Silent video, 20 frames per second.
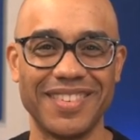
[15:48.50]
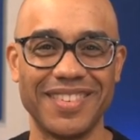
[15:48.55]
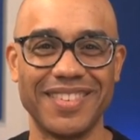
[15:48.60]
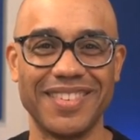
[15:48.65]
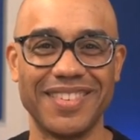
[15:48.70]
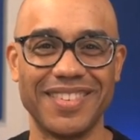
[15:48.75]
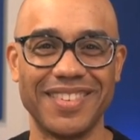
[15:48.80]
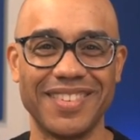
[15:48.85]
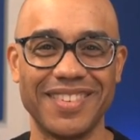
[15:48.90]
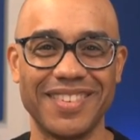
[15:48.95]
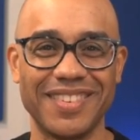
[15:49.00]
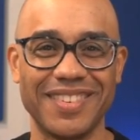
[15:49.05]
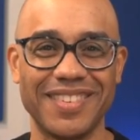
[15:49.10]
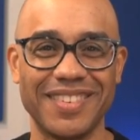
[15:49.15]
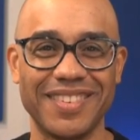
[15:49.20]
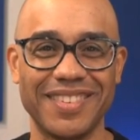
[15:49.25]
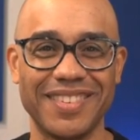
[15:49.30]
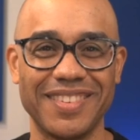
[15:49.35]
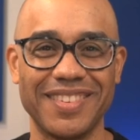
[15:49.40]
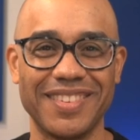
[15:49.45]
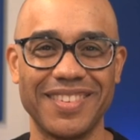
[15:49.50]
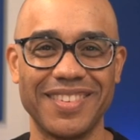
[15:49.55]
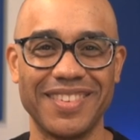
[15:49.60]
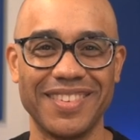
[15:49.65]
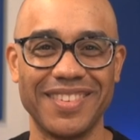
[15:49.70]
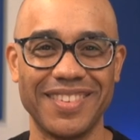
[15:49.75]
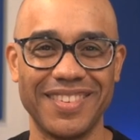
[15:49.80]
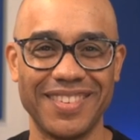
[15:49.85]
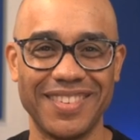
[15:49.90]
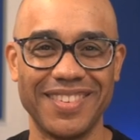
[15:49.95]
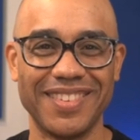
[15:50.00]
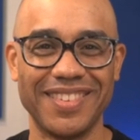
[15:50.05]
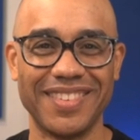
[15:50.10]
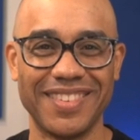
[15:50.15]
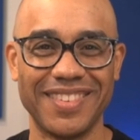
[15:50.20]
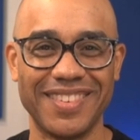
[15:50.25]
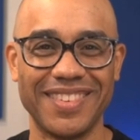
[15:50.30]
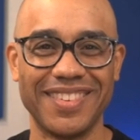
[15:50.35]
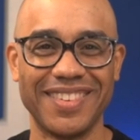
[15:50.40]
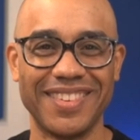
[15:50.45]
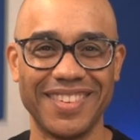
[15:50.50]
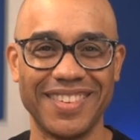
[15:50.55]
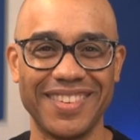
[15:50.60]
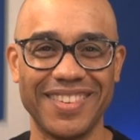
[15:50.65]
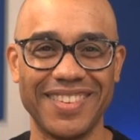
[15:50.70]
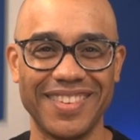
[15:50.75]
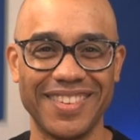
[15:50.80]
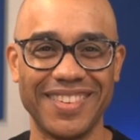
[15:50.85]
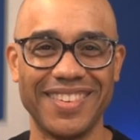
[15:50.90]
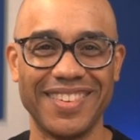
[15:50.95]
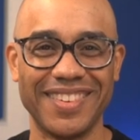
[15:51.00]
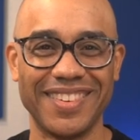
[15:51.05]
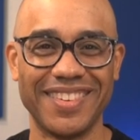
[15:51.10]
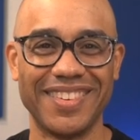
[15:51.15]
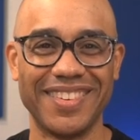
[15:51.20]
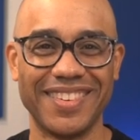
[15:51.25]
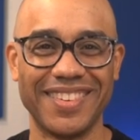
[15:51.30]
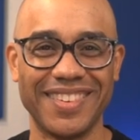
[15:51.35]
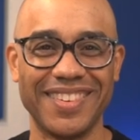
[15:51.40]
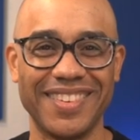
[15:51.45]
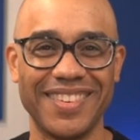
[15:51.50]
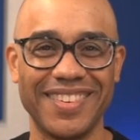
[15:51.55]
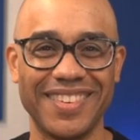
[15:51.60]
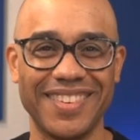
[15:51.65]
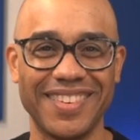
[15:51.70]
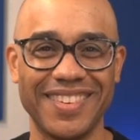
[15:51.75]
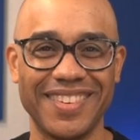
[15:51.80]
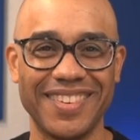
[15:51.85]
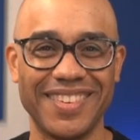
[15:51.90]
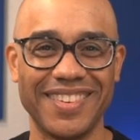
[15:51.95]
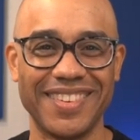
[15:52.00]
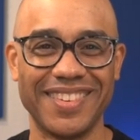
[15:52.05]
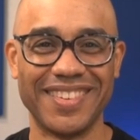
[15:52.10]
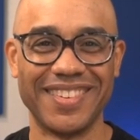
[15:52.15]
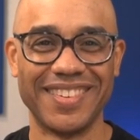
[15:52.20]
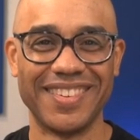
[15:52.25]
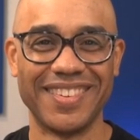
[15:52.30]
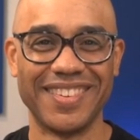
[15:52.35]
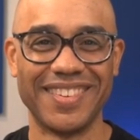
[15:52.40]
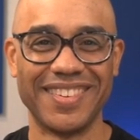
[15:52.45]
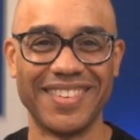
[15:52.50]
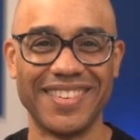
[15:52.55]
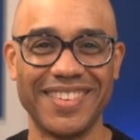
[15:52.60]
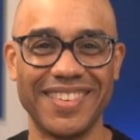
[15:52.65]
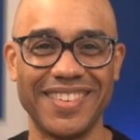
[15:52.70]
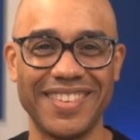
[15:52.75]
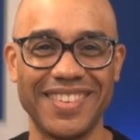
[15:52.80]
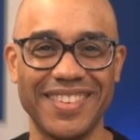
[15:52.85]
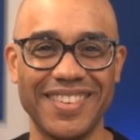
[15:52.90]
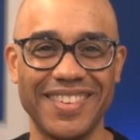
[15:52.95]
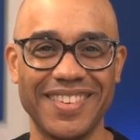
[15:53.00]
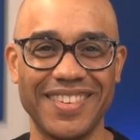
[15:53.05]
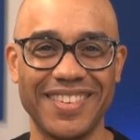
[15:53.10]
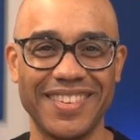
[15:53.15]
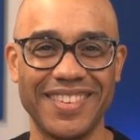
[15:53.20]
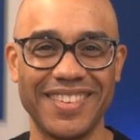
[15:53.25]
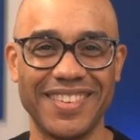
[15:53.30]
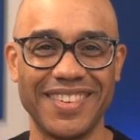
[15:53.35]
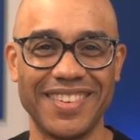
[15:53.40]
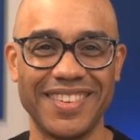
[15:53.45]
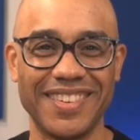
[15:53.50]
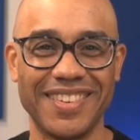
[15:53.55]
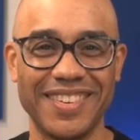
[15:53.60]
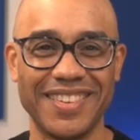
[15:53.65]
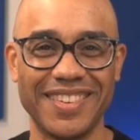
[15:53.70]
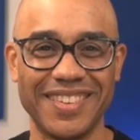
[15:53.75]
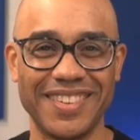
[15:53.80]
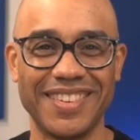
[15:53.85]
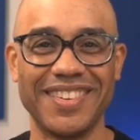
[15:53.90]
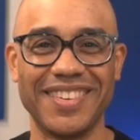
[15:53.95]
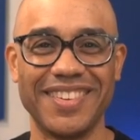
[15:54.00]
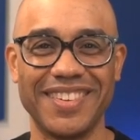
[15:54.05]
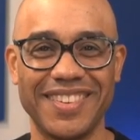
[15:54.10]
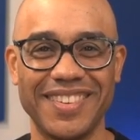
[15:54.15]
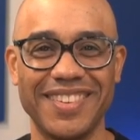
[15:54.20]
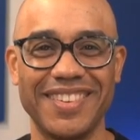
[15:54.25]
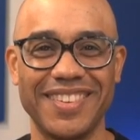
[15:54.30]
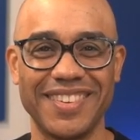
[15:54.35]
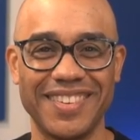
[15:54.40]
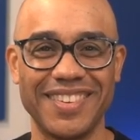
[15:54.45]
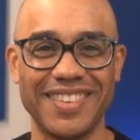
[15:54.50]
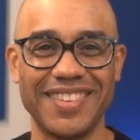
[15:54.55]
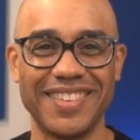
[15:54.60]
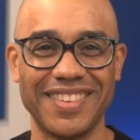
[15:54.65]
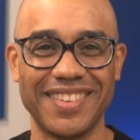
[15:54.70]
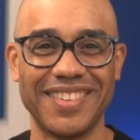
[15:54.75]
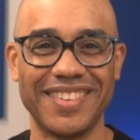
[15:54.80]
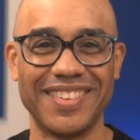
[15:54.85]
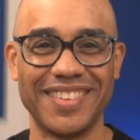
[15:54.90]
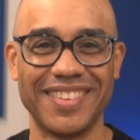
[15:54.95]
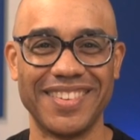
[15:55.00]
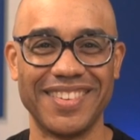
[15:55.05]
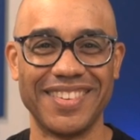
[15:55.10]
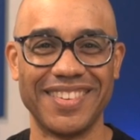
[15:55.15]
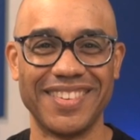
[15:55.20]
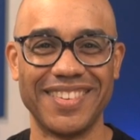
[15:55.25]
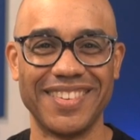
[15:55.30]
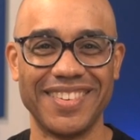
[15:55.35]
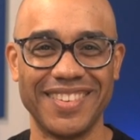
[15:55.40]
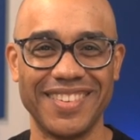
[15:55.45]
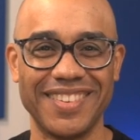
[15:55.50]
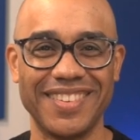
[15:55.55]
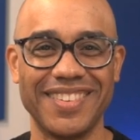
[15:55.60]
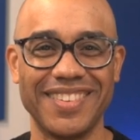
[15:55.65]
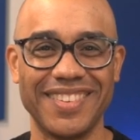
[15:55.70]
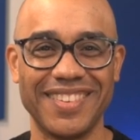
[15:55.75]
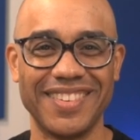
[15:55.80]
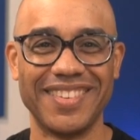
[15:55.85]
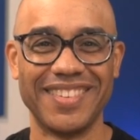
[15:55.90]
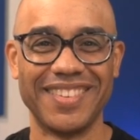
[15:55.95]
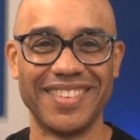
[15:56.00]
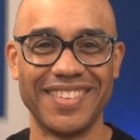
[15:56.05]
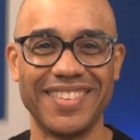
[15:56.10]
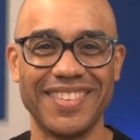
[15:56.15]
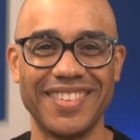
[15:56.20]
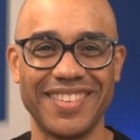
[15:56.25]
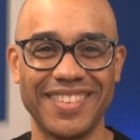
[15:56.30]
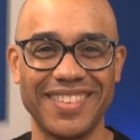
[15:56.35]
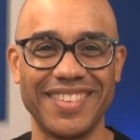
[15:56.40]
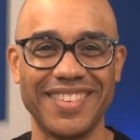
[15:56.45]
This person isn't speaking.